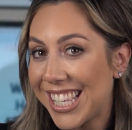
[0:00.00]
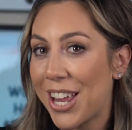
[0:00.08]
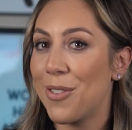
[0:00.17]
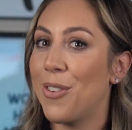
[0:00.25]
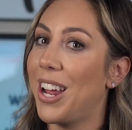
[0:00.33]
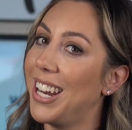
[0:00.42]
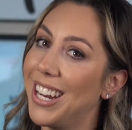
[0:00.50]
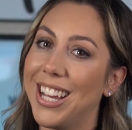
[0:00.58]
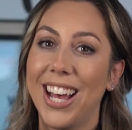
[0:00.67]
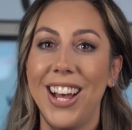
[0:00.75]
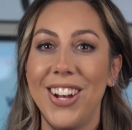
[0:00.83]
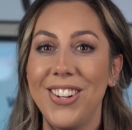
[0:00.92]
and ready to
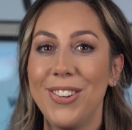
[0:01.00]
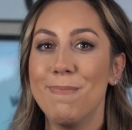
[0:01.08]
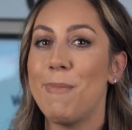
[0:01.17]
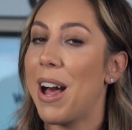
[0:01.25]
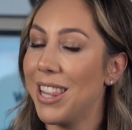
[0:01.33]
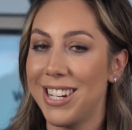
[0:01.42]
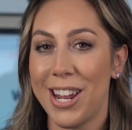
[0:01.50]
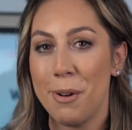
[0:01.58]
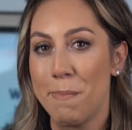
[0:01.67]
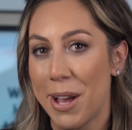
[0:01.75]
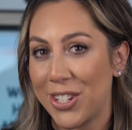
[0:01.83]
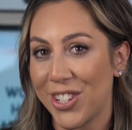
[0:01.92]
go, balling on a
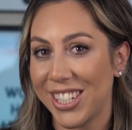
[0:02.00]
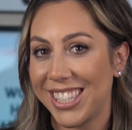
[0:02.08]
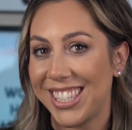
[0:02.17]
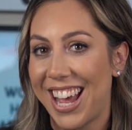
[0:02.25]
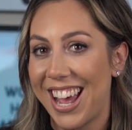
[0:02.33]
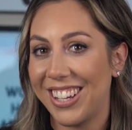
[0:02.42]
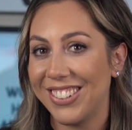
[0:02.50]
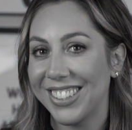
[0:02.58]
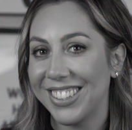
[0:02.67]
budget style.